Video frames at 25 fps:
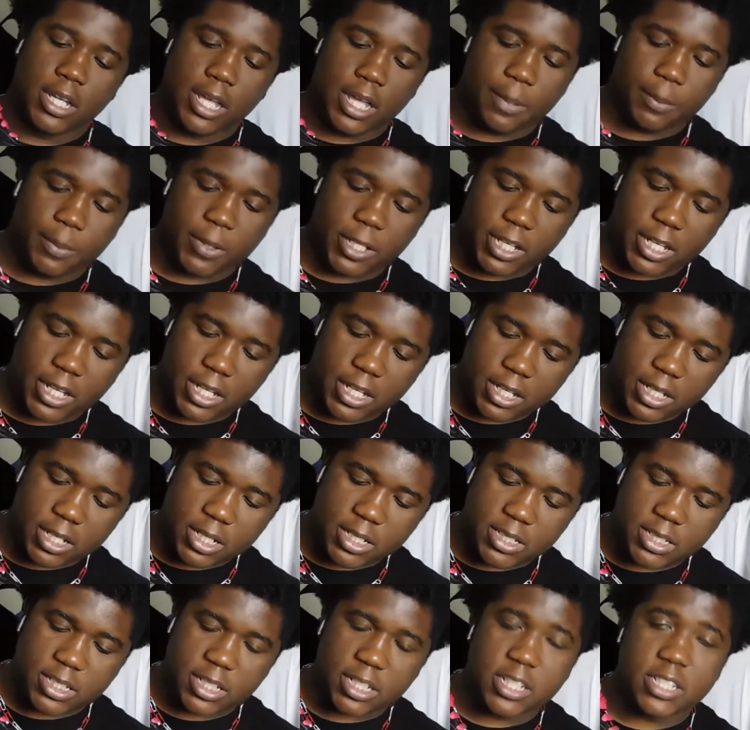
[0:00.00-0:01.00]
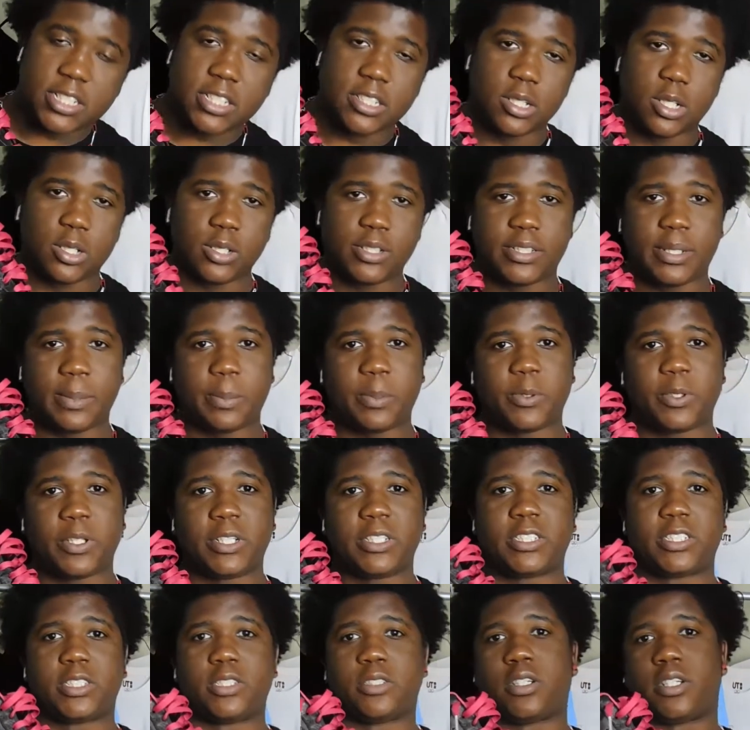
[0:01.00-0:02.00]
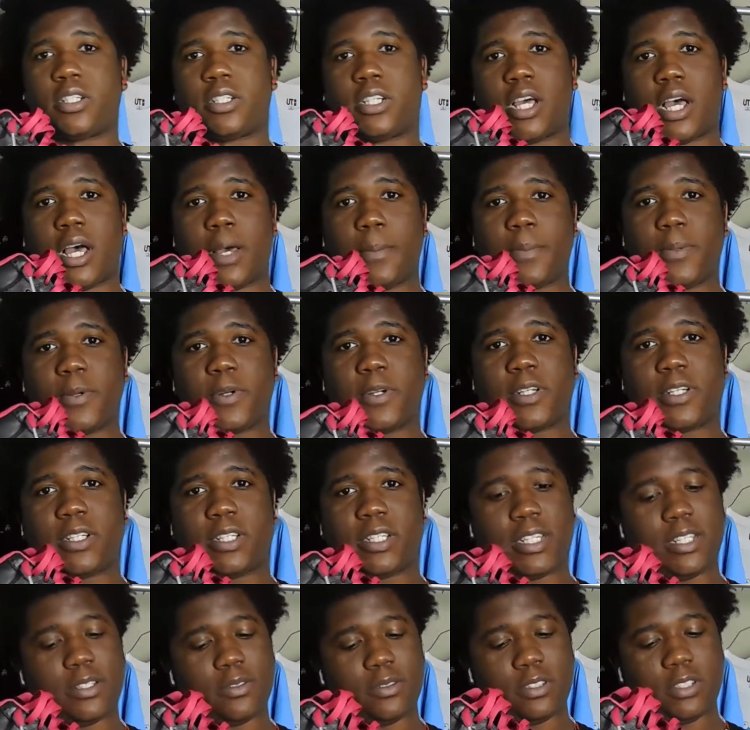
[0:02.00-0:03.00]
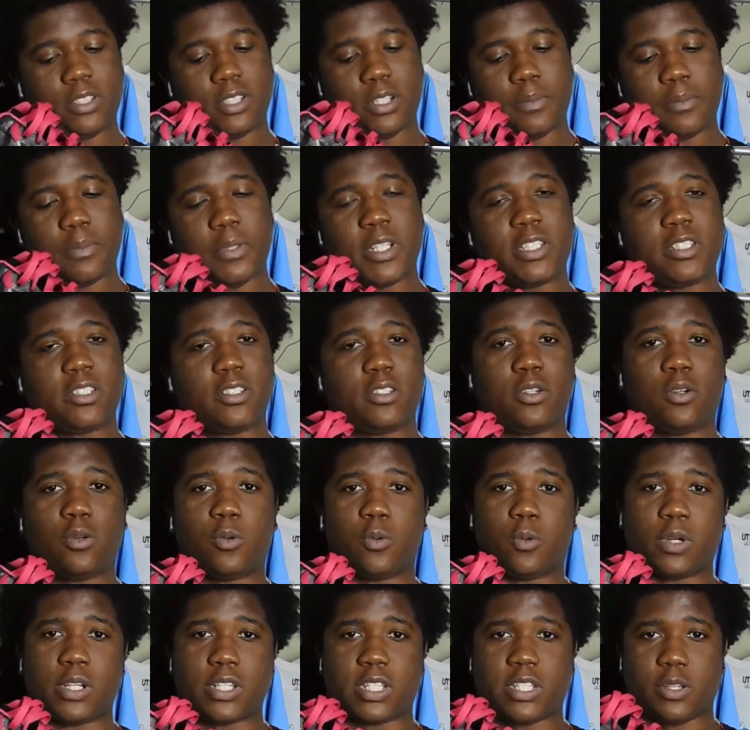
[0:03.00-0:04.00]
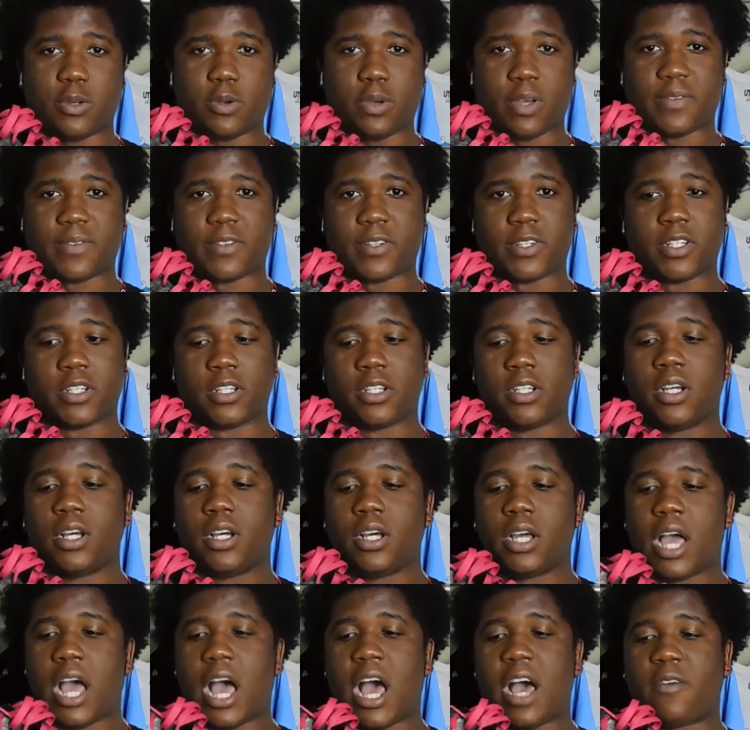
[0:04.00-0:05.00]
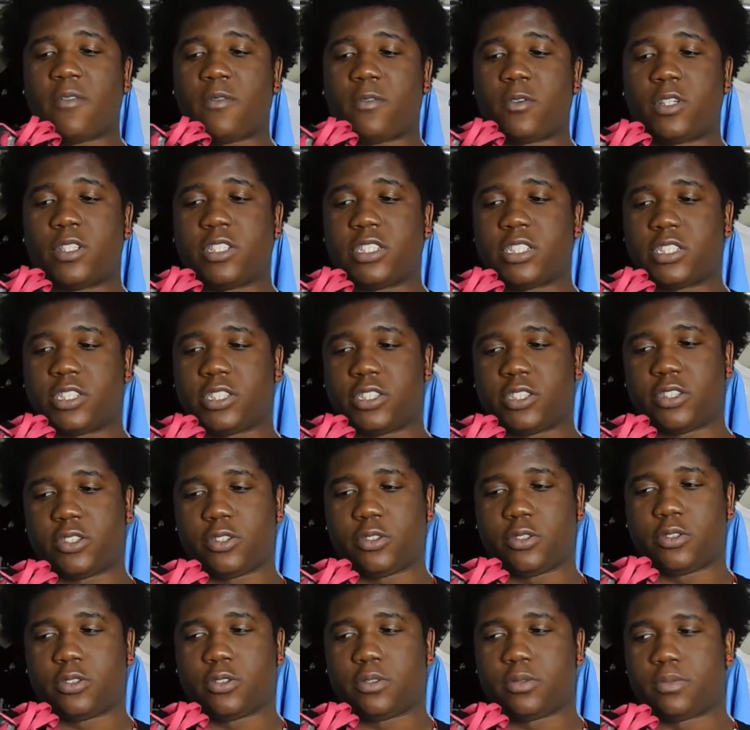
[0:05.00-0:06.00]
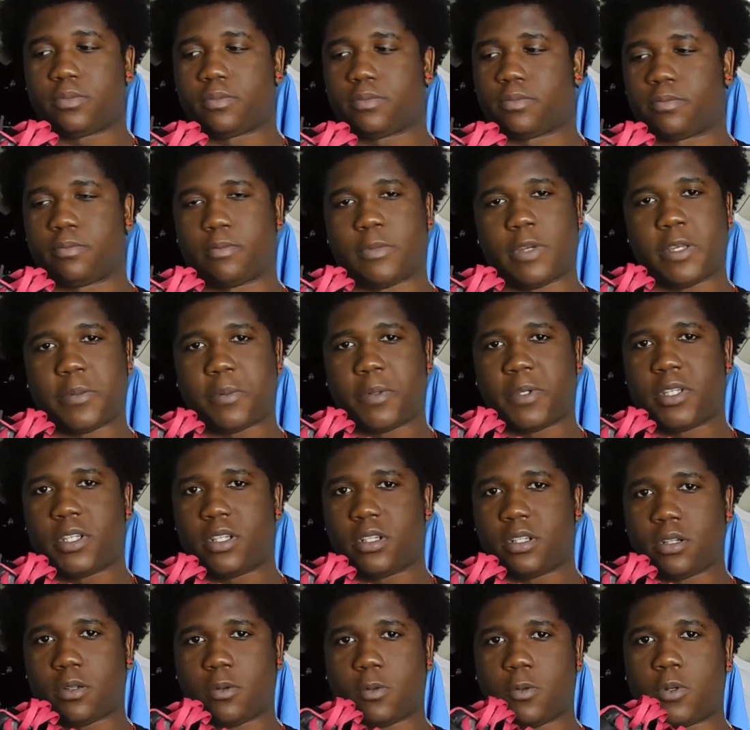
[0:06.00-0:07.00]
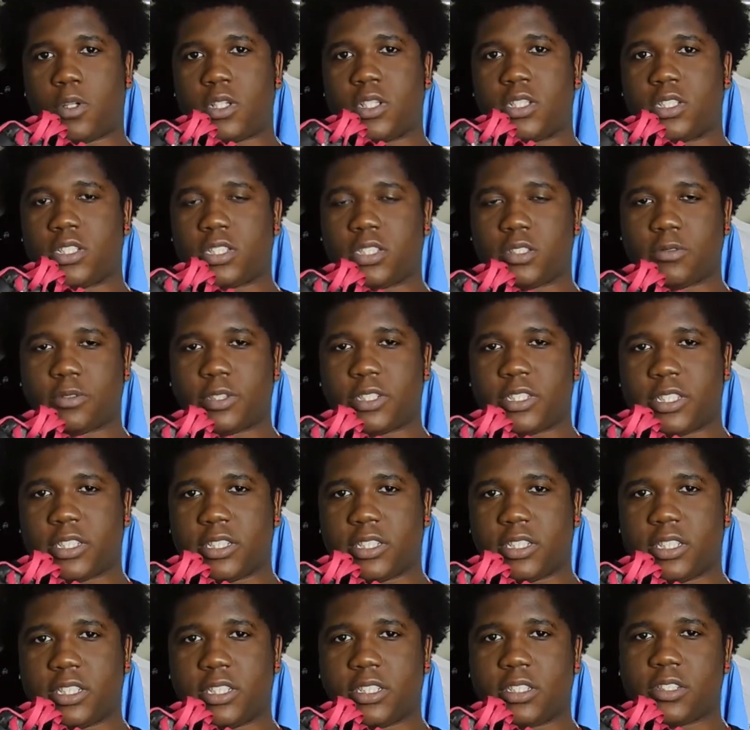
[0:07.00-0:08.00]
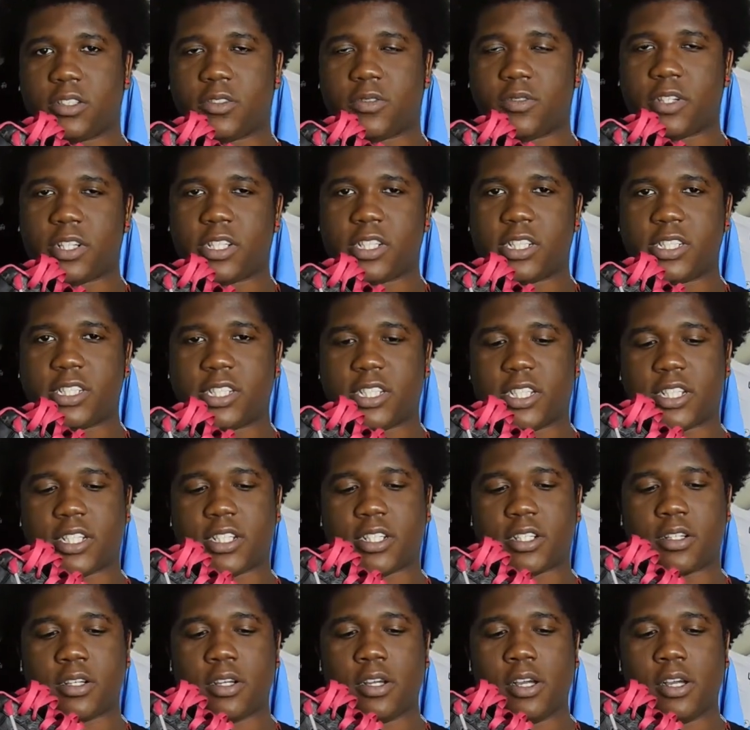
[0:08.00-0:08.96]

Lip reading: because there is no separation on the upper to the midsole whatsoever. I've worn this shoe maybe once recently so far this year,